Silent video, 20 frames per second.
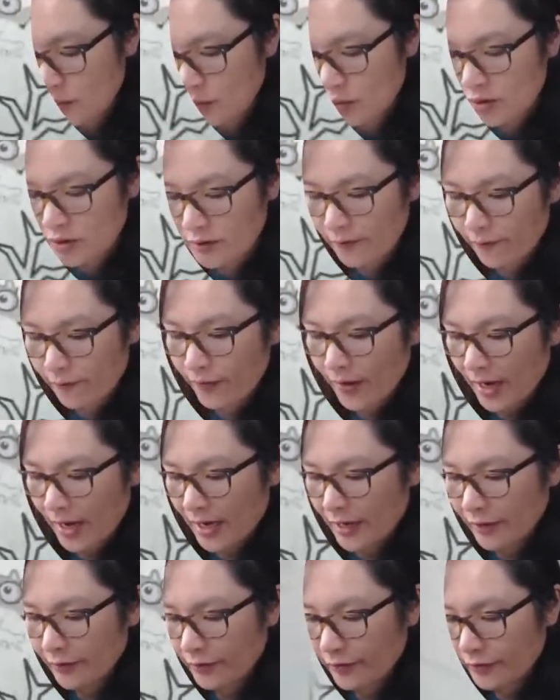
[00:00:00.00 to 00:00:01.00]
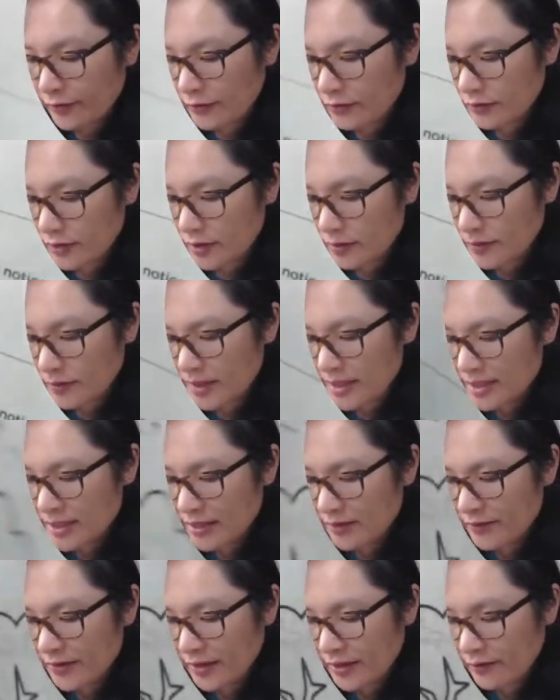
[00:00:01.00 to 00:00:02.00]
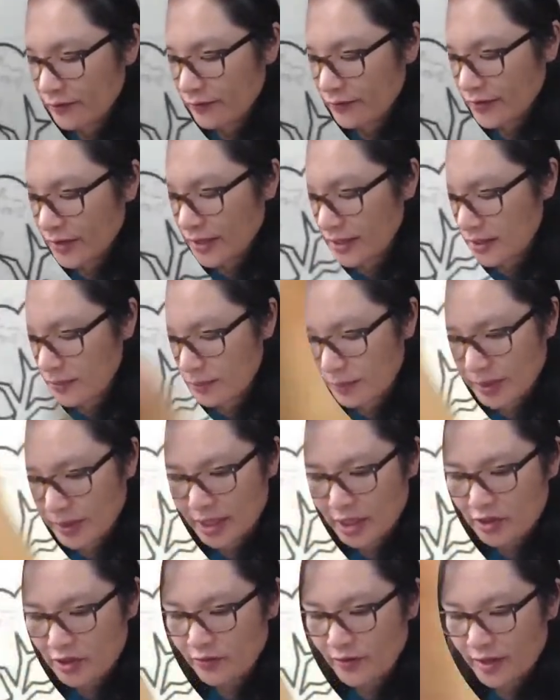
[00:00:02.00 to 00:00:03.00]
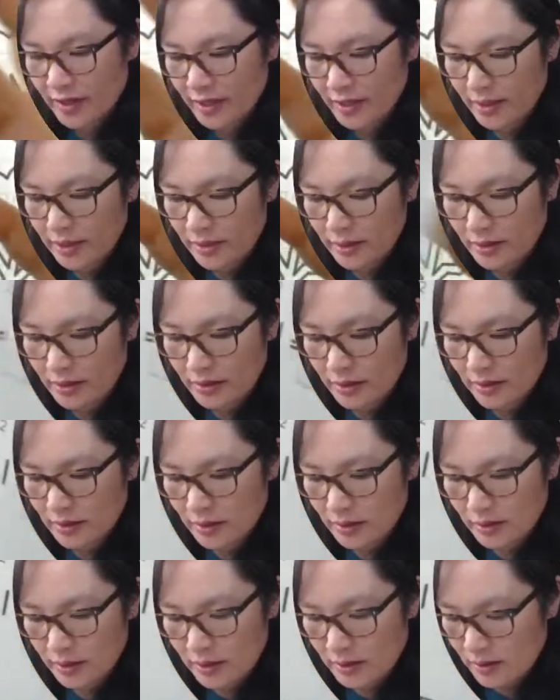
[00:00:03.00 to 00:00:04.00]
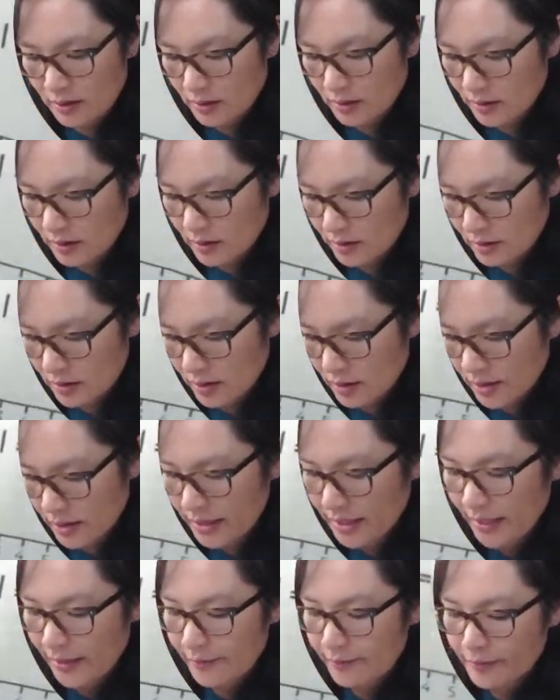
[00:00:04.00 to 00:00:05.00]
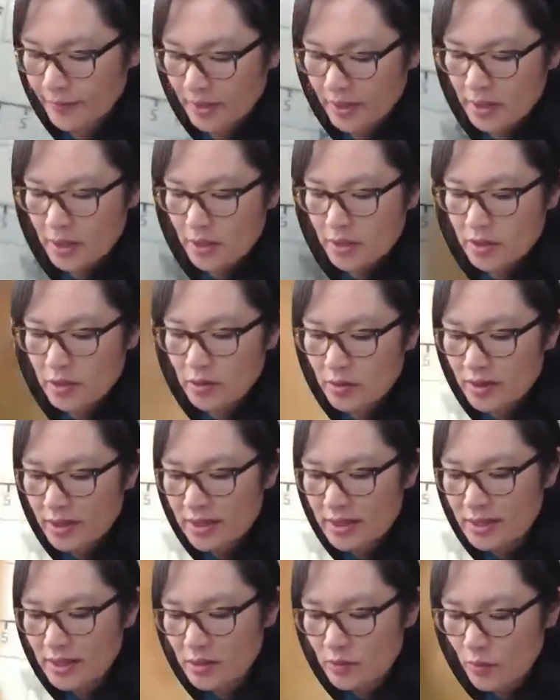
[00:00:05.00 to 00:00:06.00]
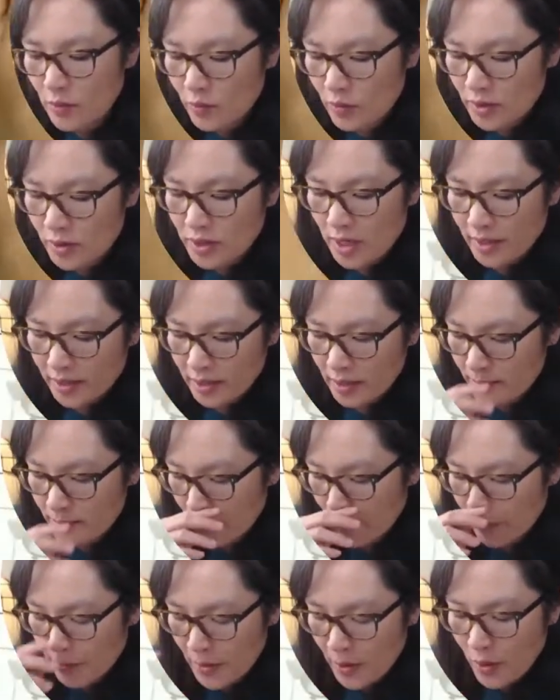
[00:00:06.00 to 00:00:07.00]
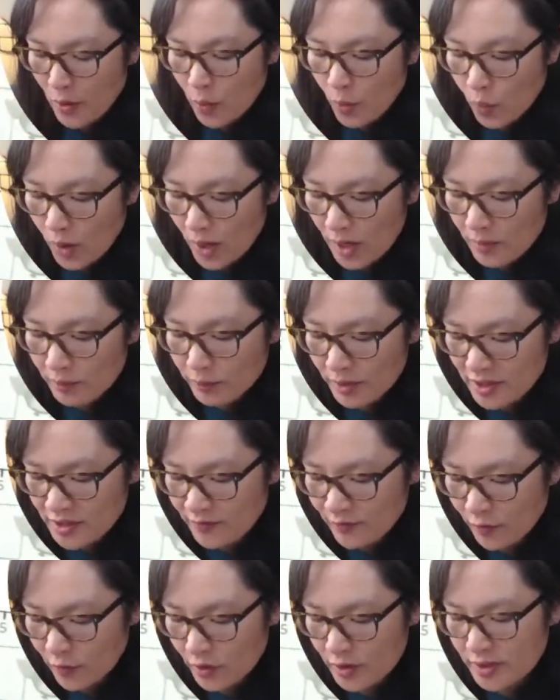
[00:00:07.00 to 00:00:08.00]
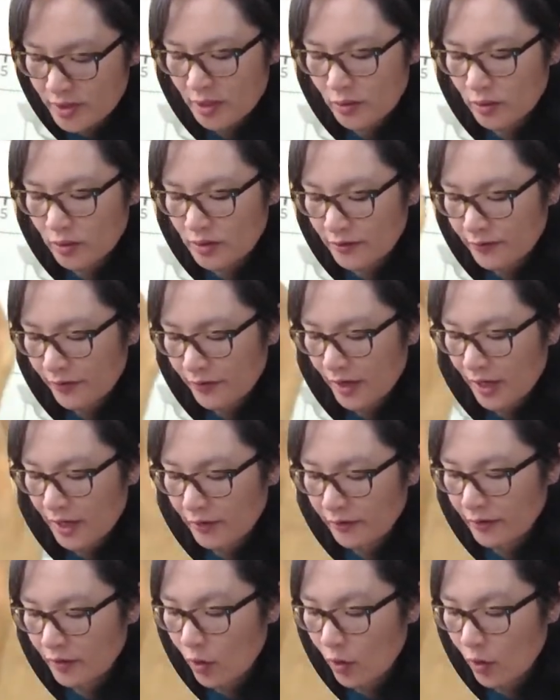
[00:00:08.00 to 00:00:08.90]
equal to 5. Let me see if I could find the page for that. Yeah. So this is what we're talking about. 1 + 4 is equal to 5,